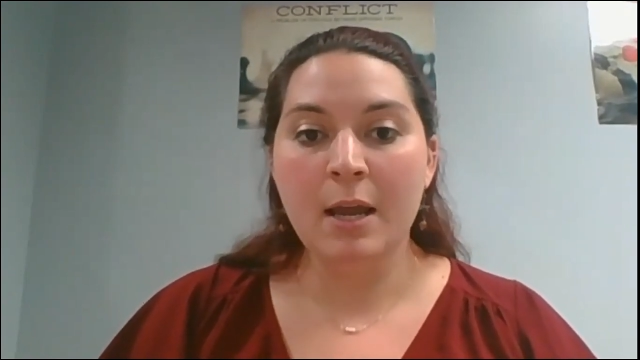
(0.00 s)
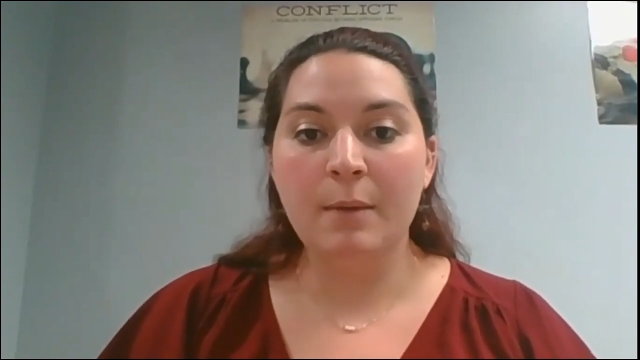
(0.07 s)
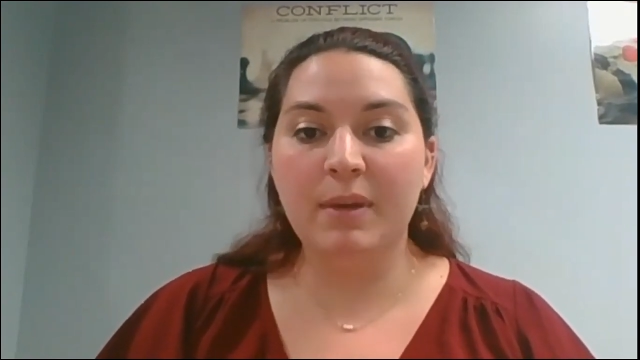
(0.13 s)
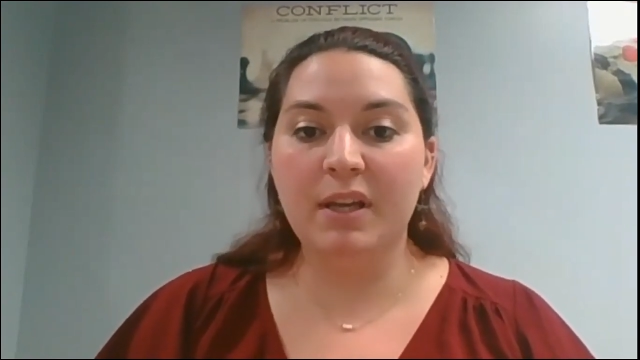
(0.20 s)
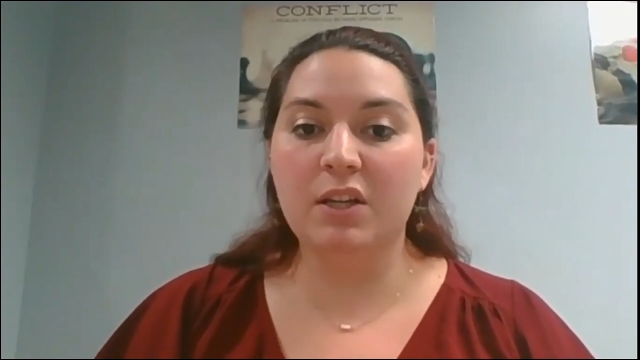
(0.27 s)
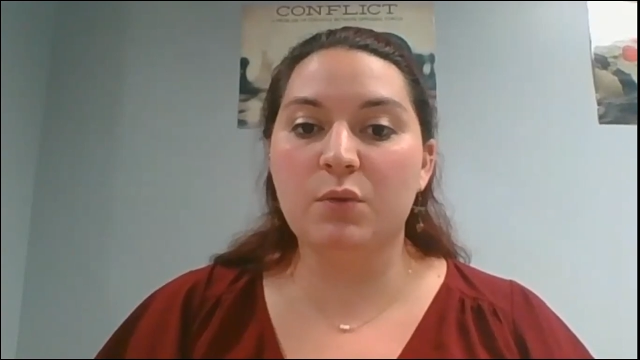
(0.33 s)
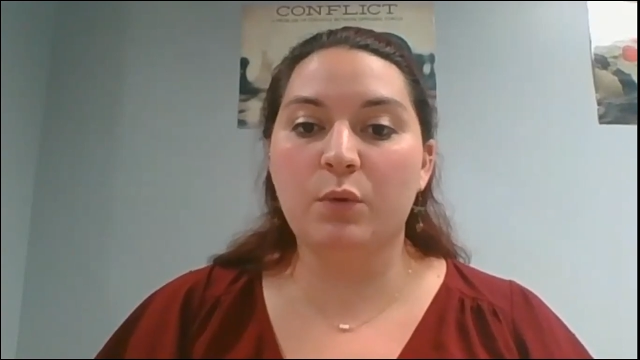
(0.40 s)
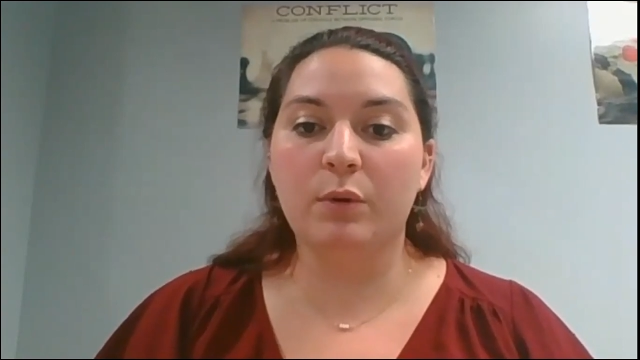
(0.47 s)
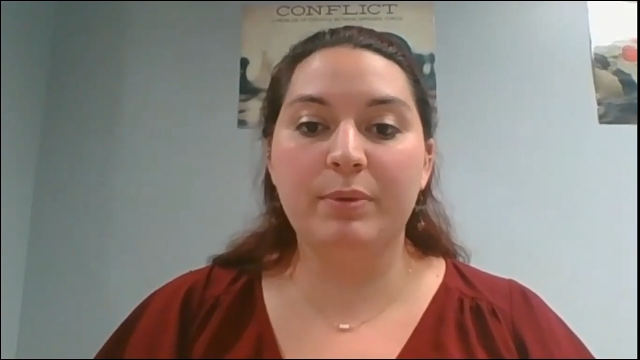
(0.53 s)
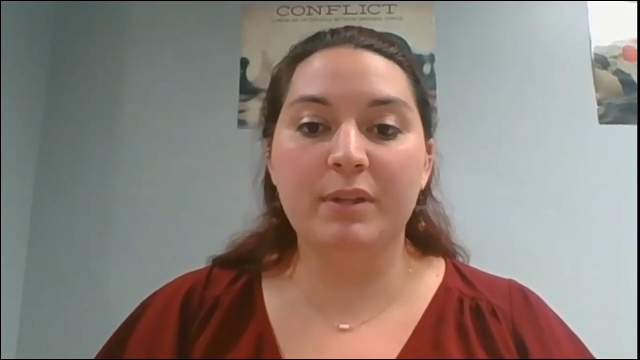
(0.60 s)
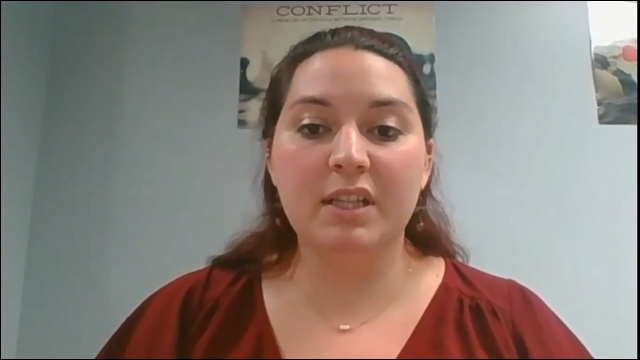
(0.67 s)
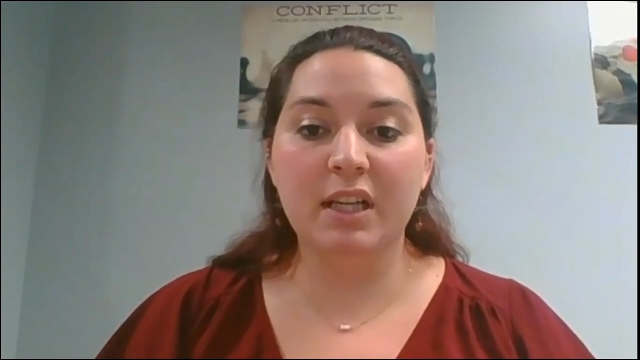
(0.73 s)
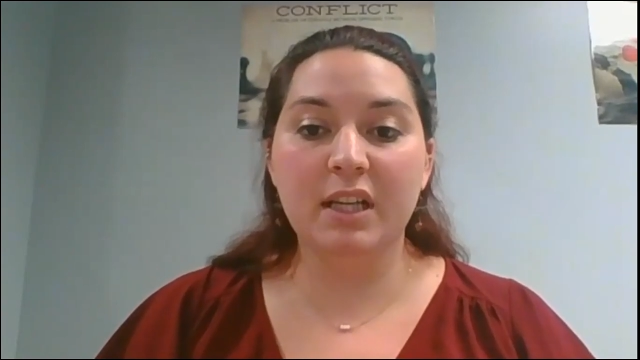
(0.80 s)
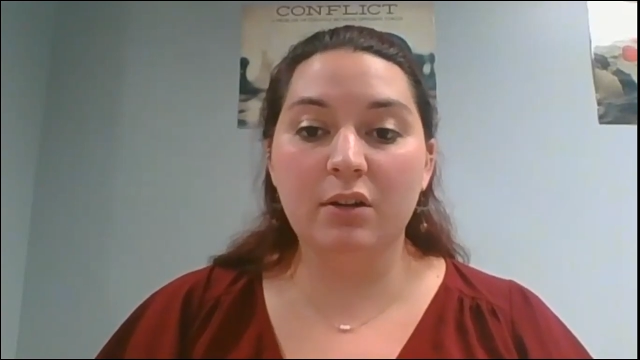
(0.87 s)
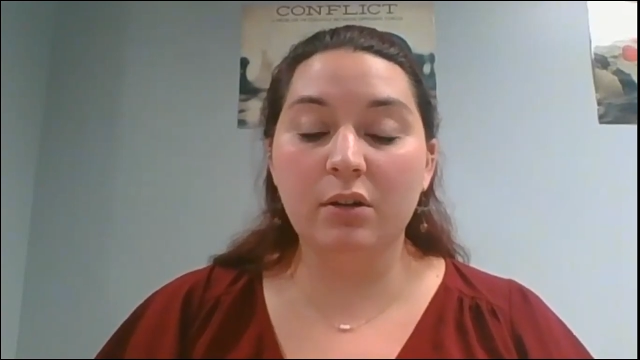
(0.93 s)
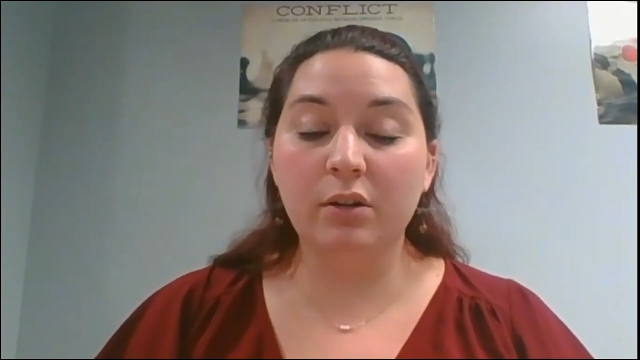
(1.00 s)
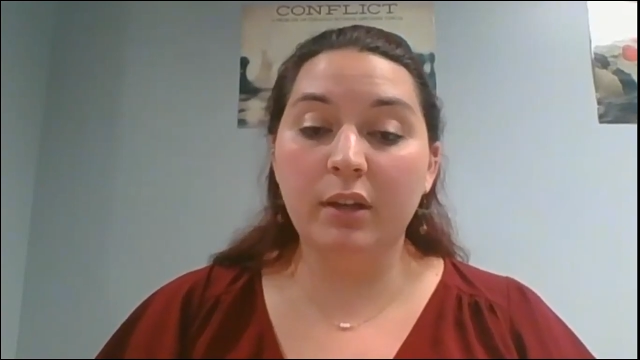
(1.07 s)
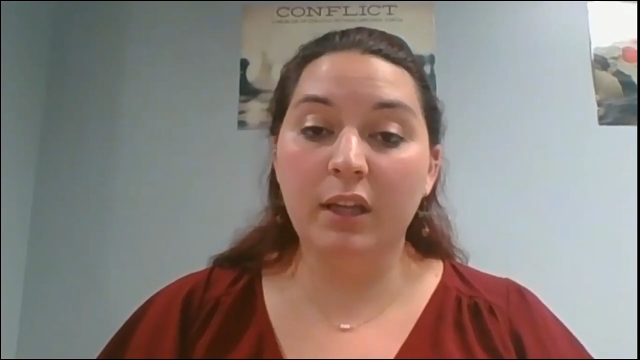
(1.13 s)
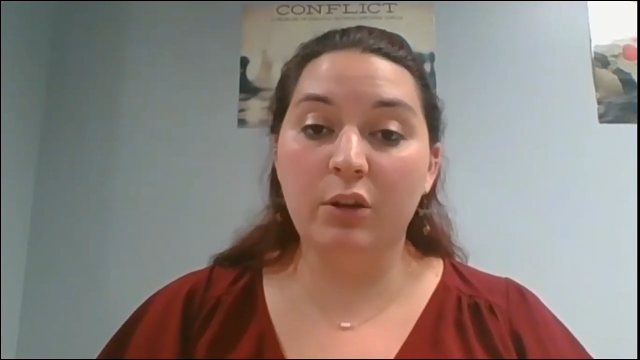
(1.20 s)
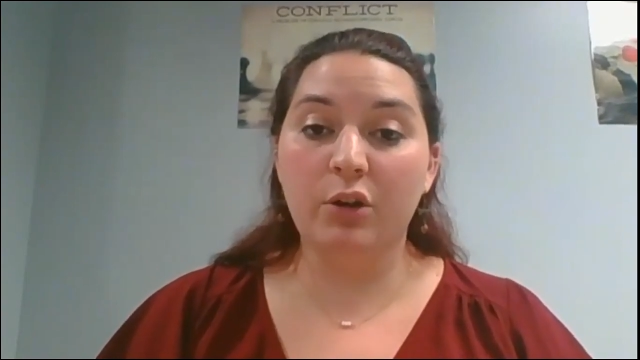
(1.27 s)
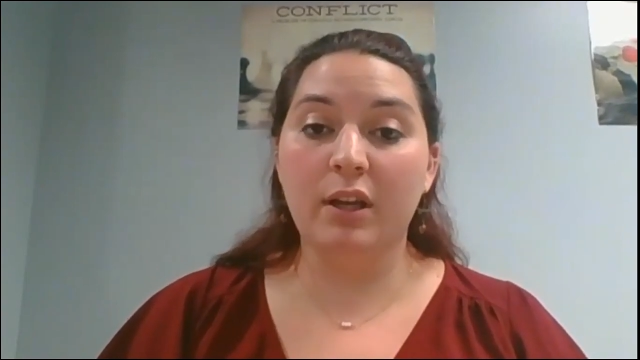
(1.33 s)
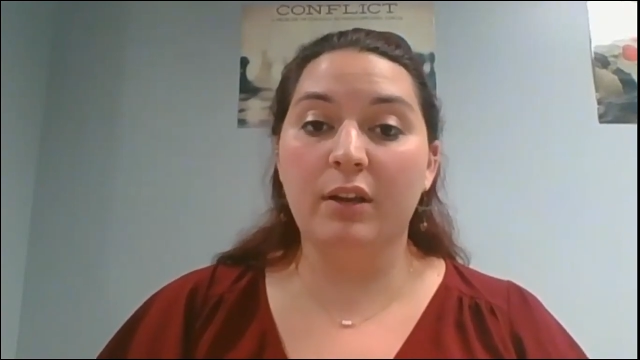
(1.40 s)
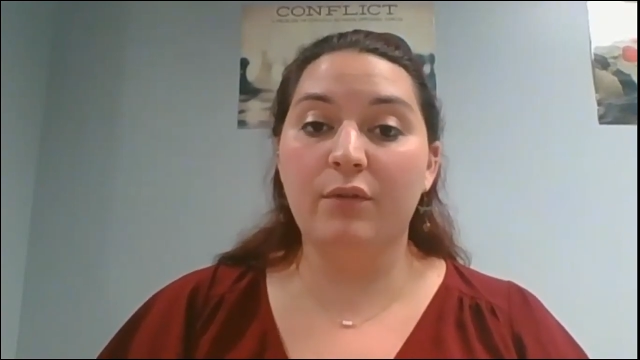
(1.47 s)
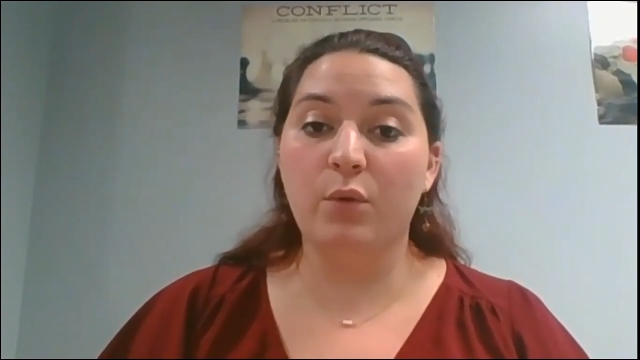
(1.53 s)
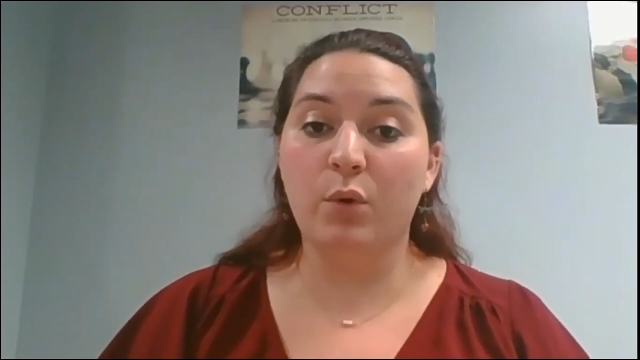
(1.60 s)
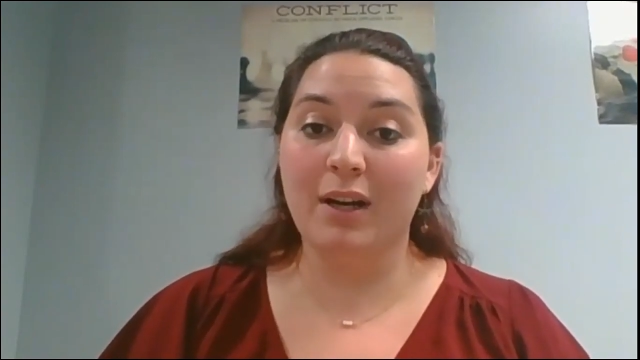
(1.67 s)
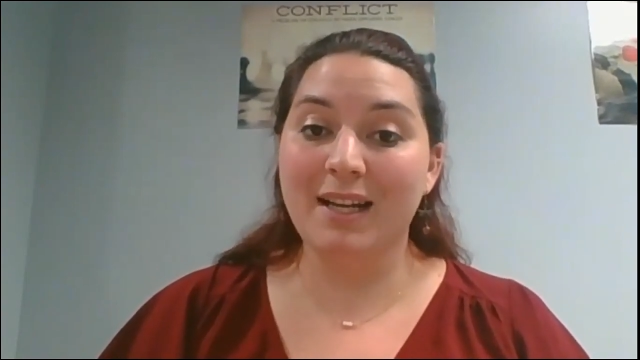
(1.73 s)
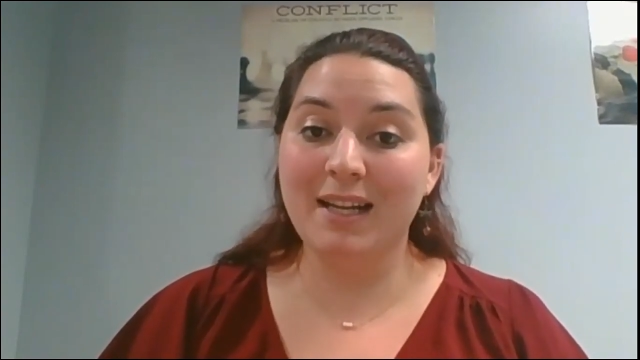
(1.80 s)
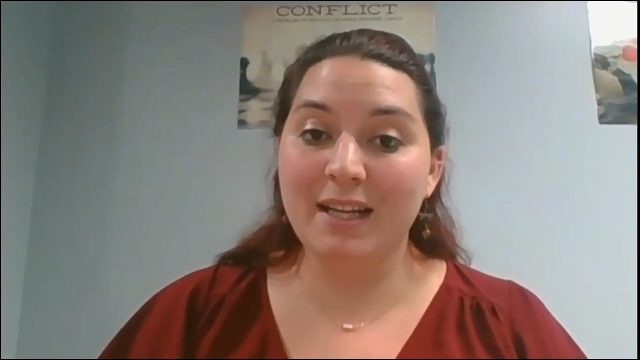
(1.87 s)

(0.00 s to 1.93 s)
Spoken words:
because we're particularly looking for